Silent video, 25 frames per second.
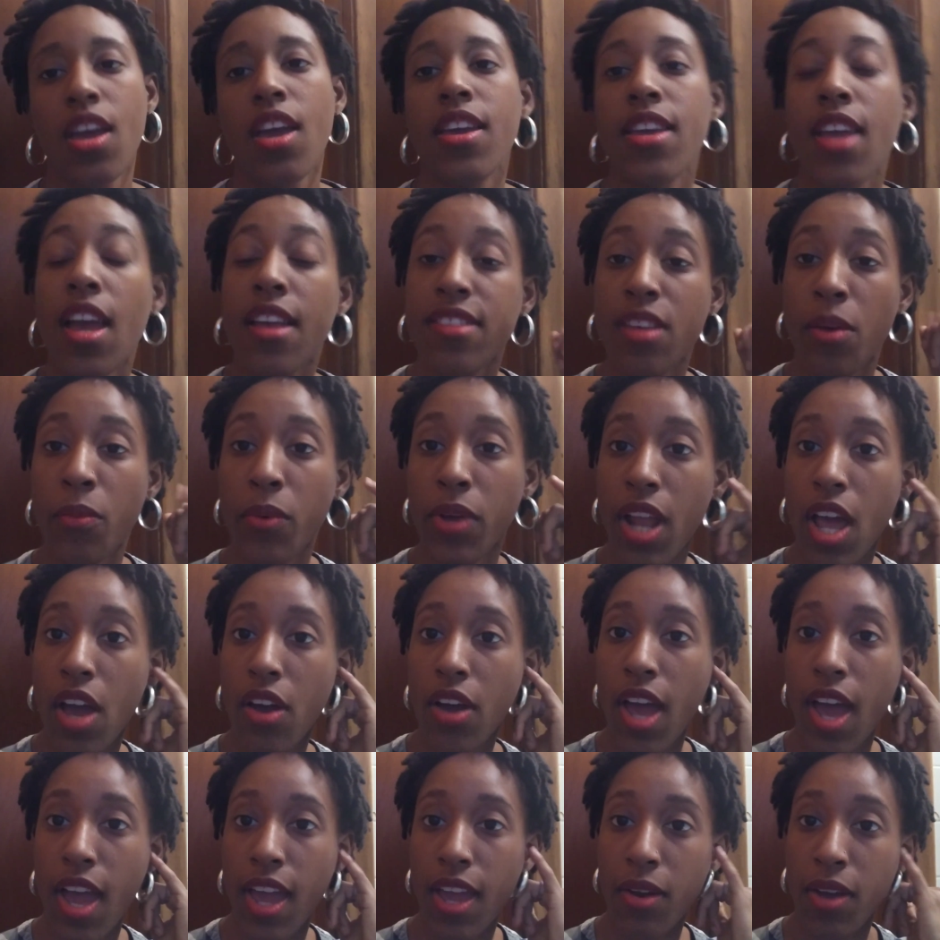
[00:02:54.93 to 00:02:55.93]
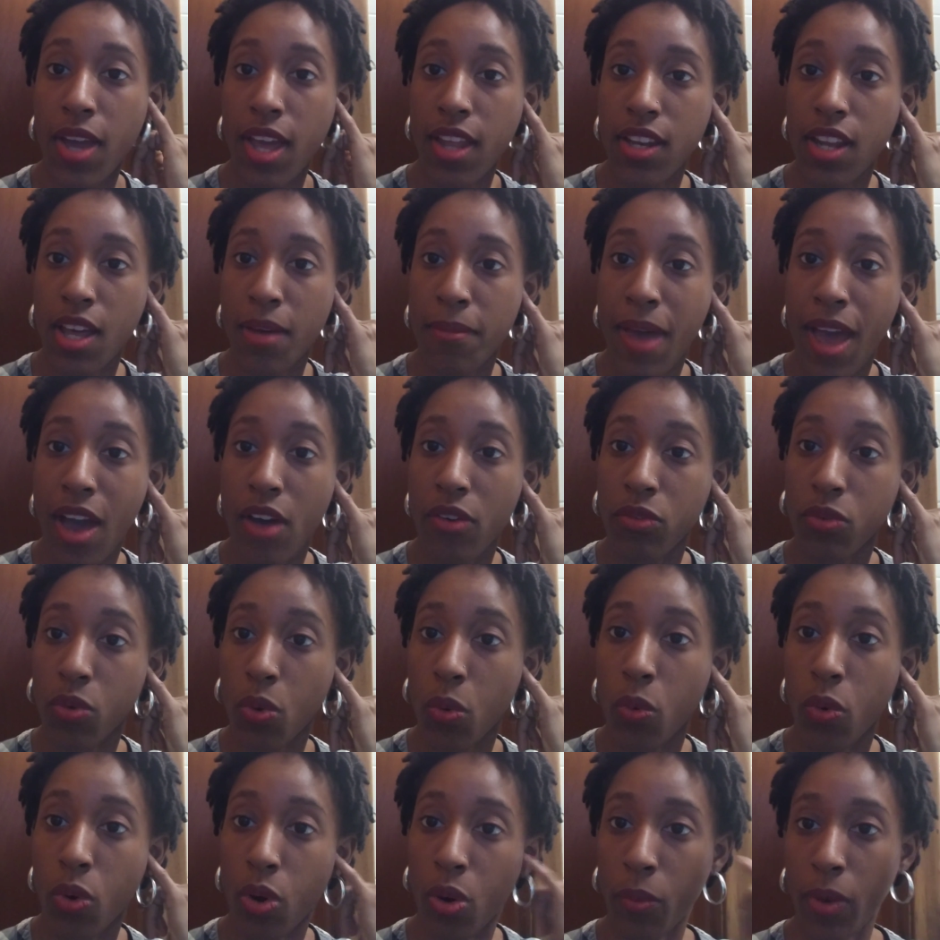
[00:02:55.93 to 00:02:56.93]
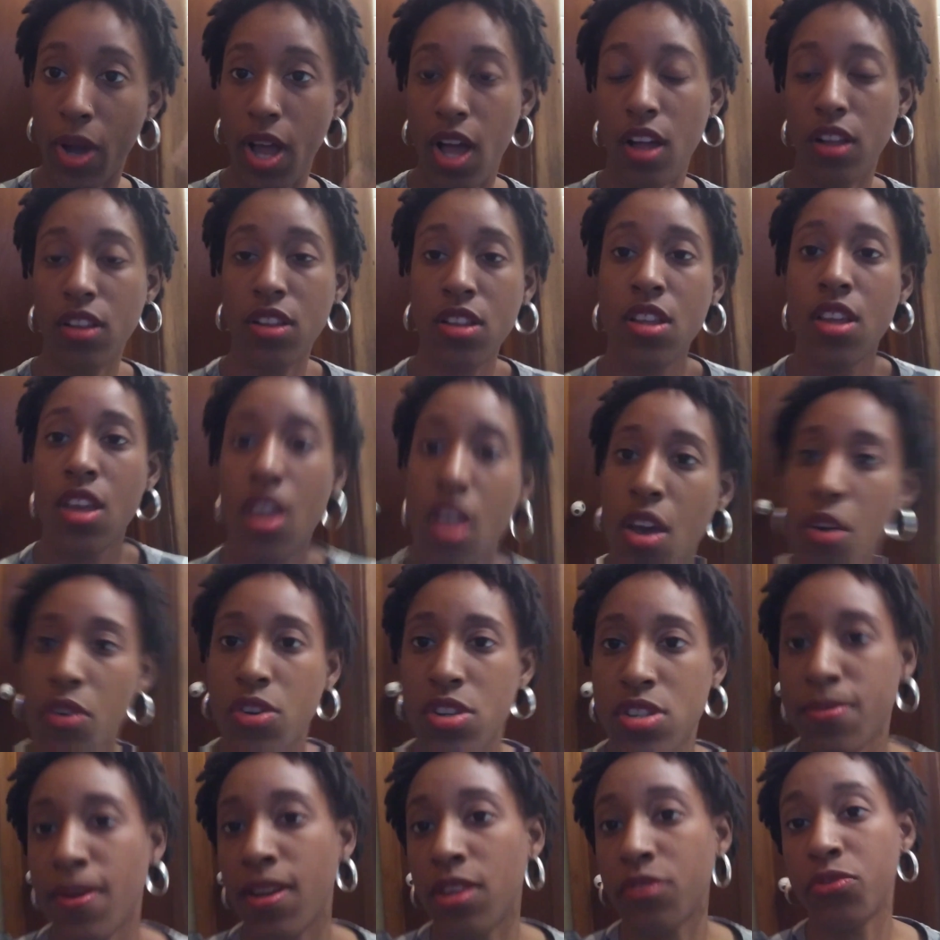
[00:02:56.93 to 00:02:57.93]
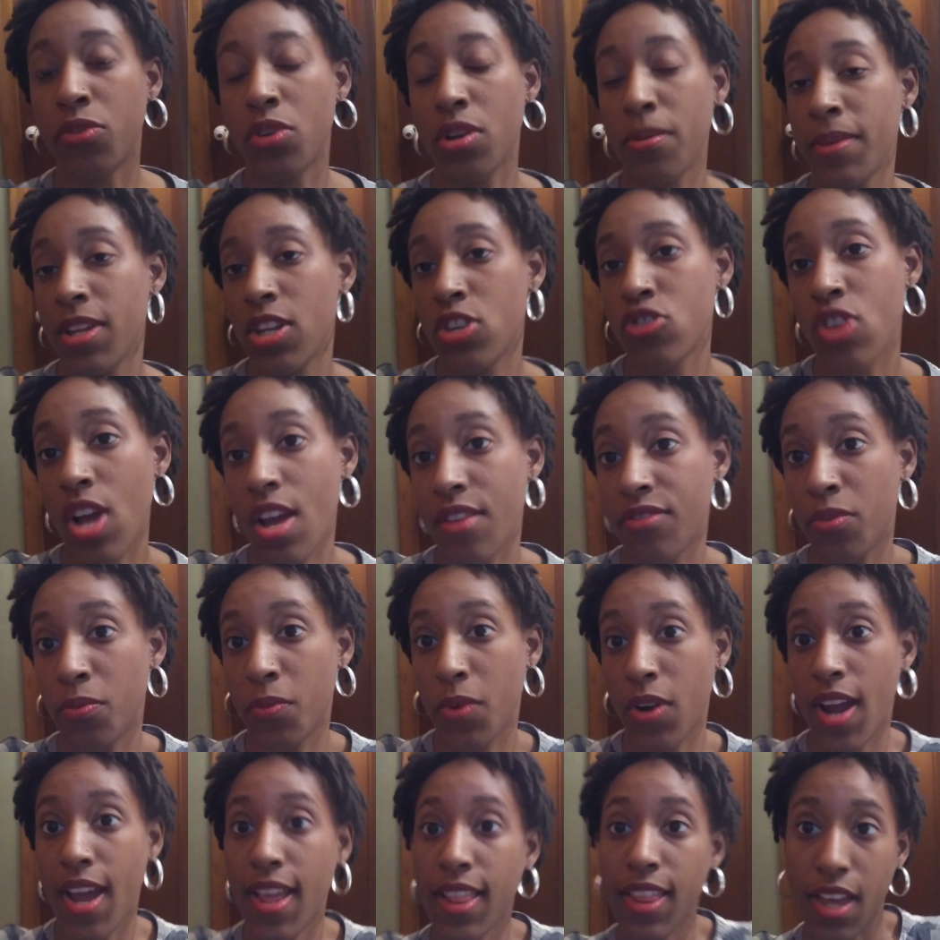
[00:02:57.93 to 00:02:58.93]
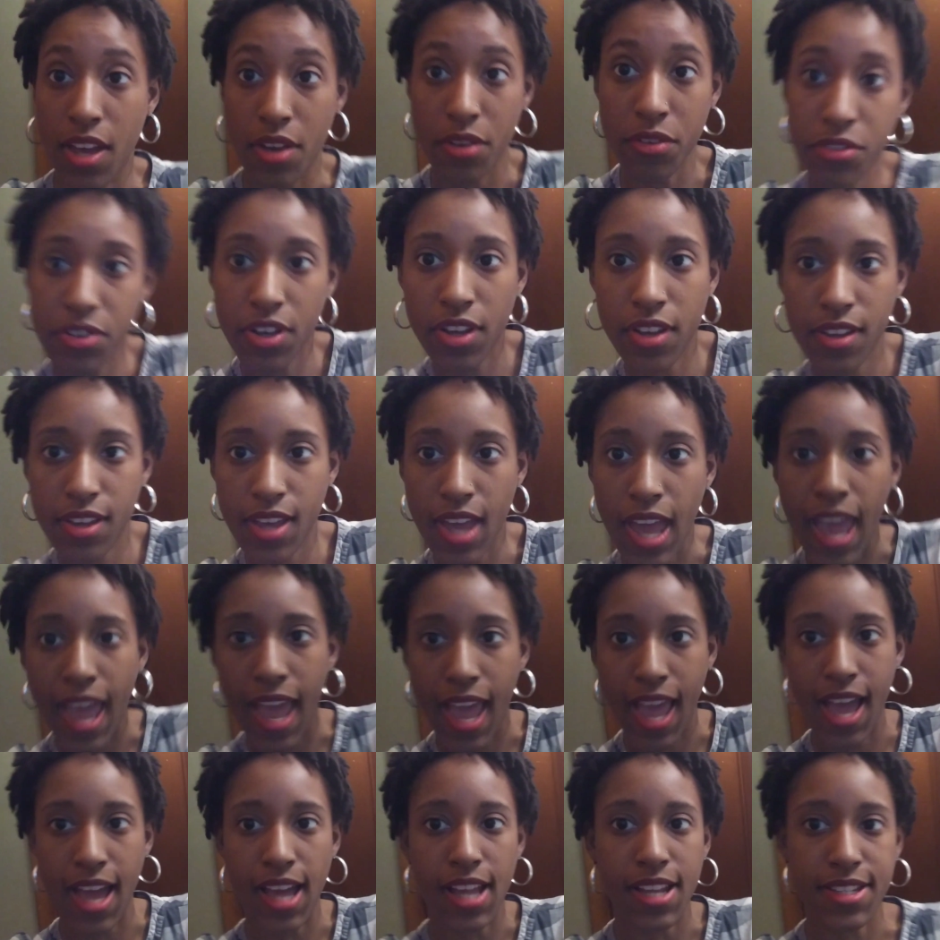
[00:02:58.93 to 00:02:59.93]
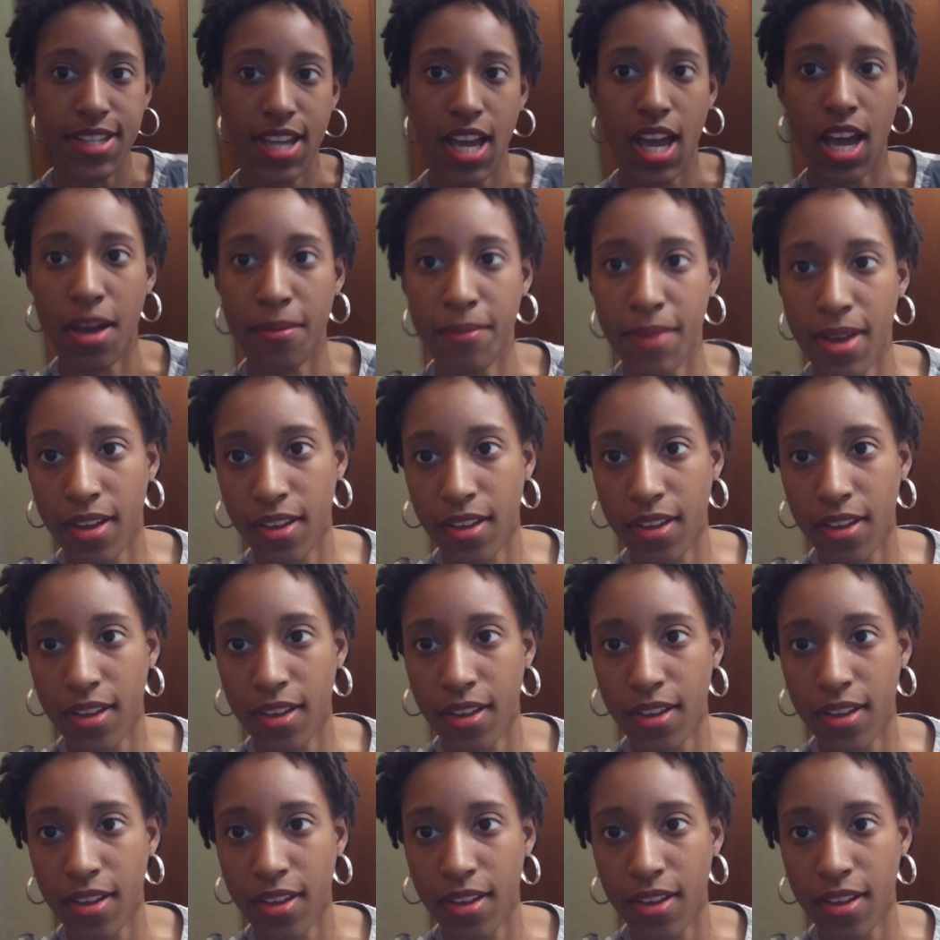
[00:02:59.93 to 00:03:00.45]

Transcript: Yes, I went out. I ended up out in Orwell, which is about a 40-minute drive from where I live, and um,